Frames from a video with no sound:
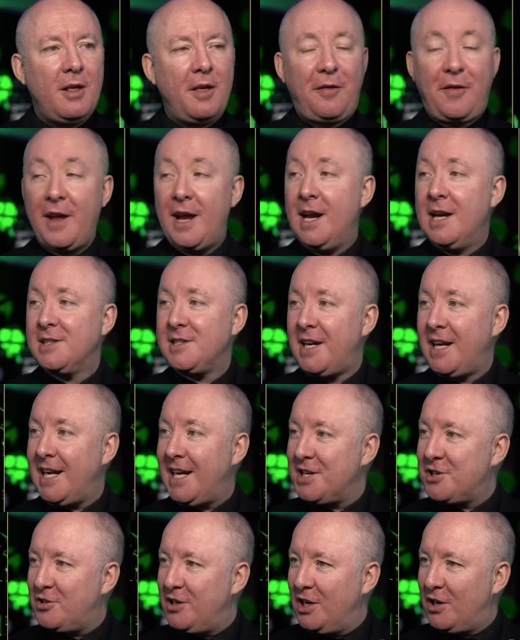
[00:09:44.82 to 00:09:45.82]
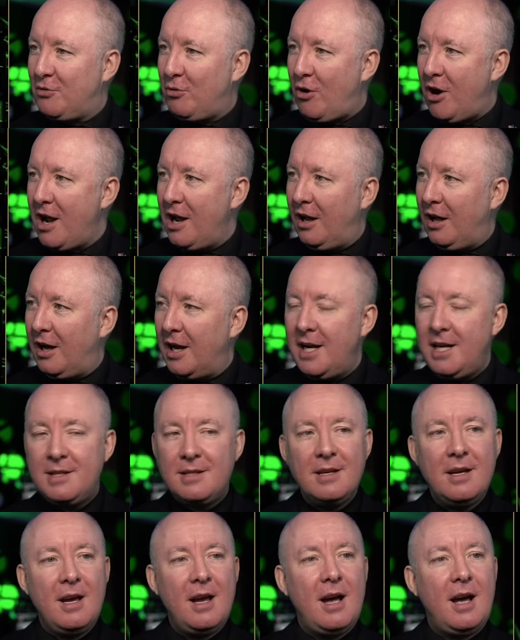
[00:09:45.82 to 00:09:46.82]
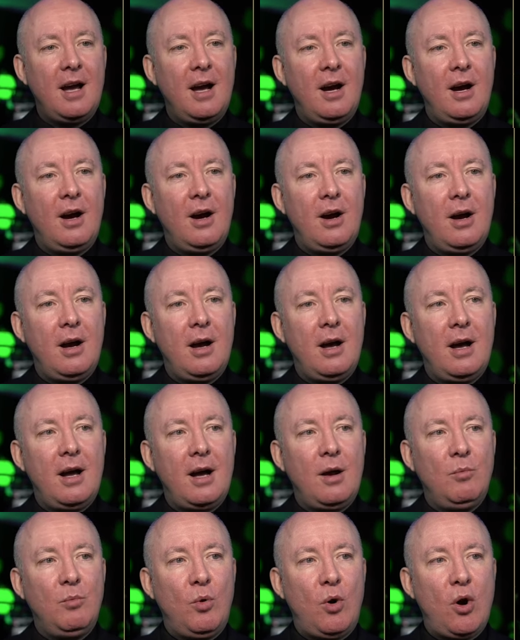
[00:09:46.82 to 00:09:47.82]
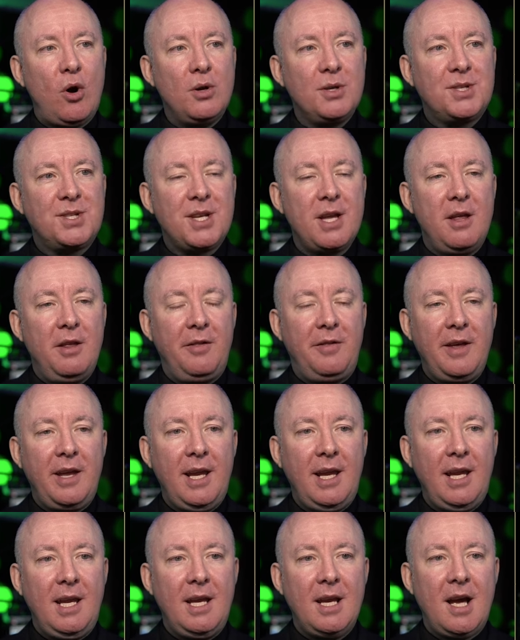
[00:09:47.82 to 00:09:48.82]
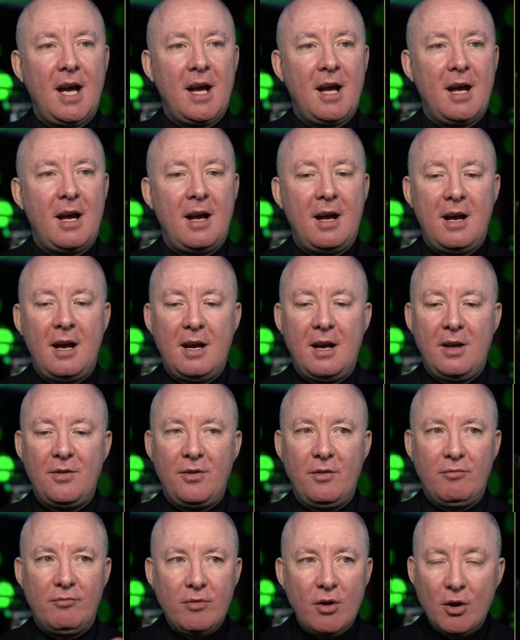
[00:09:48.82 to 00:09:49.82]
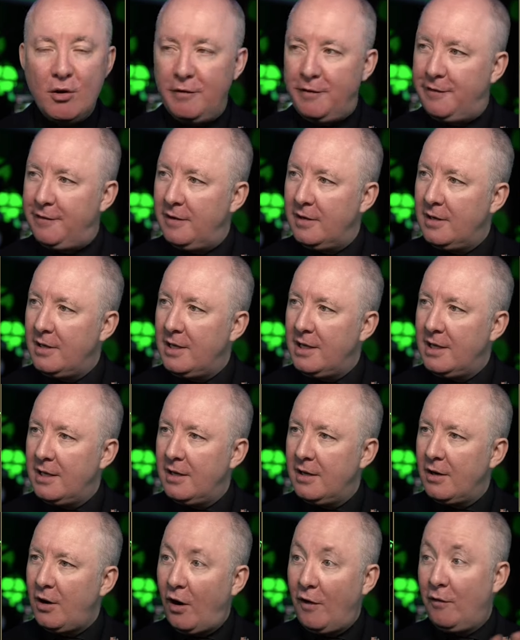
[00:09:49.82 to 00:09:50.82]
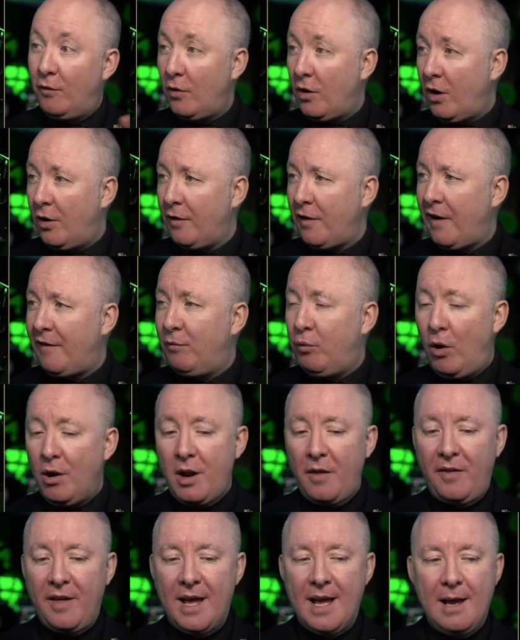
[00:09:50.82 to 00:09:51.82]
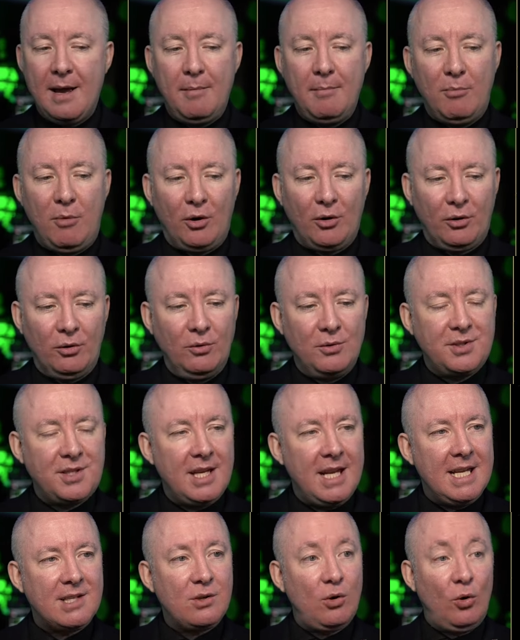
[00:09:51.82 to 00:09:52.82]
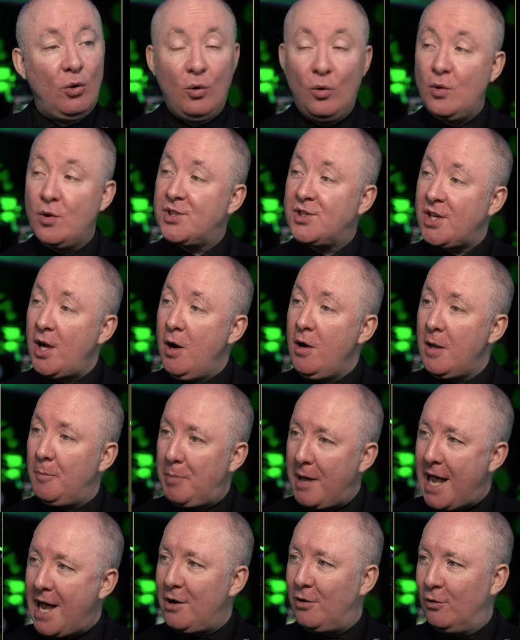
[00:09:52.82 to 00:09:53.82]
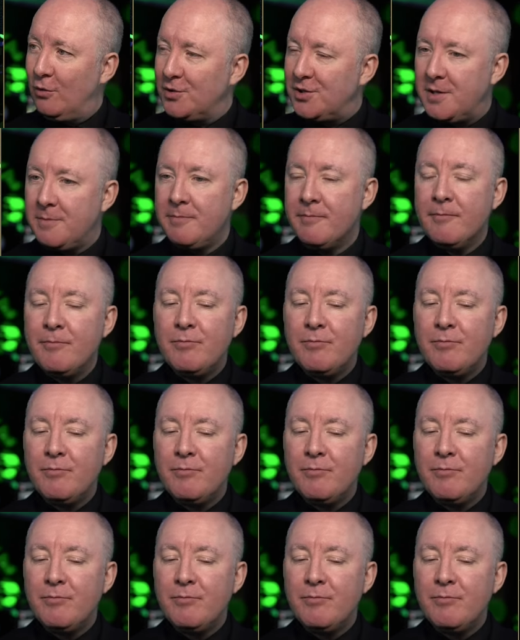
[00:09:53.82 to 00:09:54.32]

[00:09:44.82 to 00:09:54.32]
the things I actually quite liked was the roof of one of their models is all solar panels.